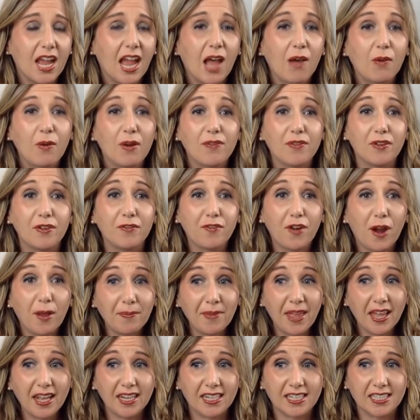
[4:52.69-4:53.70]
However, from
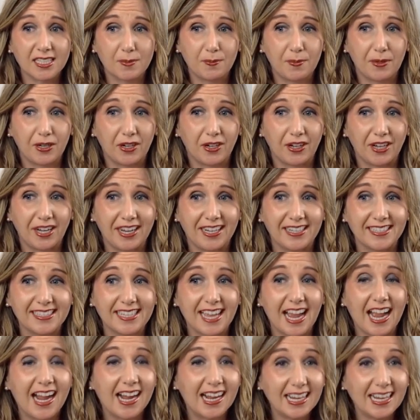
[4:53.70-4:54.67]
that experience,